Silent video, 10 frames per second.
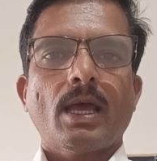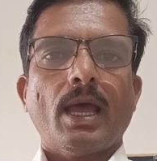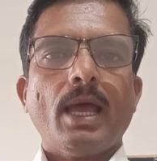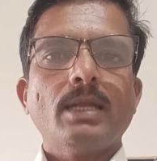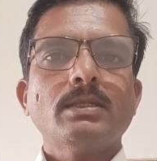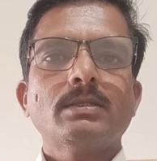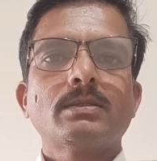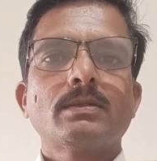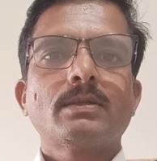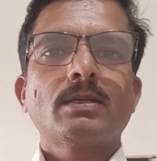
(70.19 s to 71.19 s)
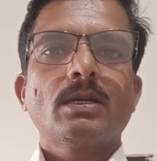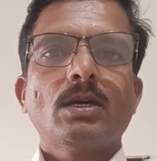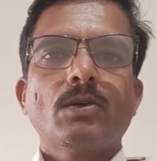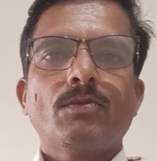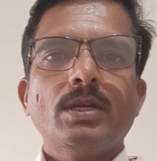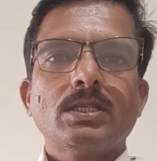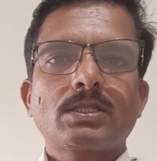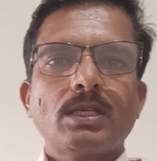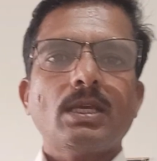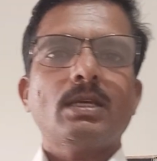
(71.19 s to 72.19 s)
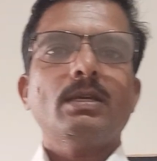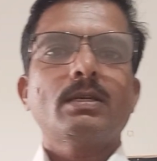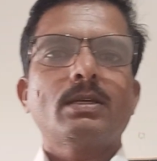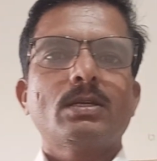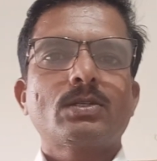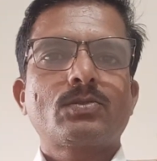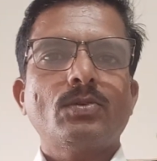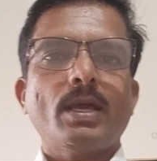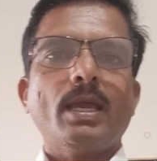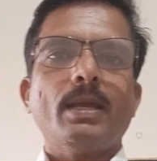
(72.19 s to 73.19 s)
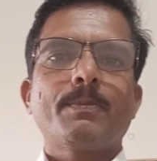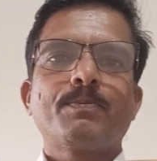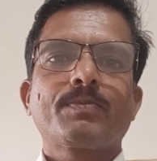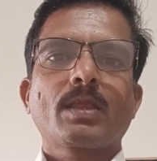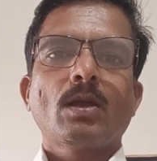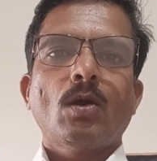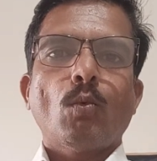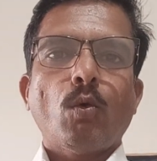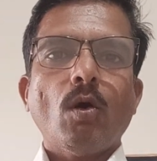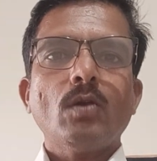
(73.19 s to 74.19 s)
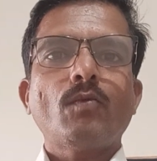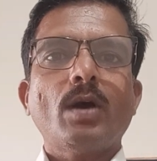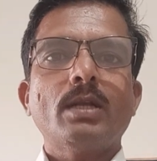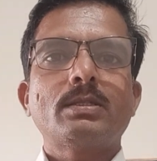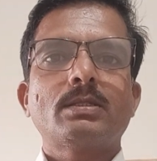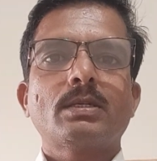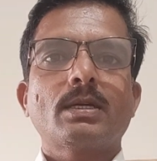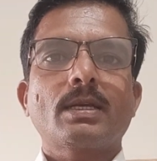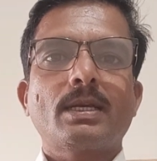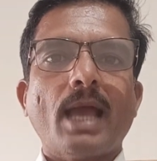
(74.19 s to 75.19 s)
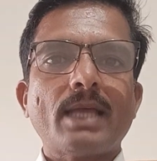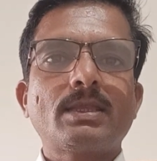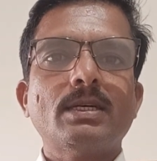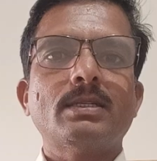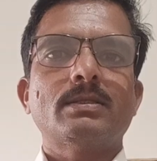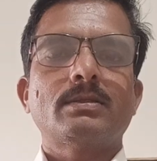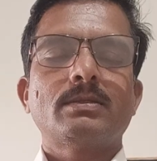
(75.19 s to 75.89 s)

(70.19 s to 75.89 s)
And we see today whole world gather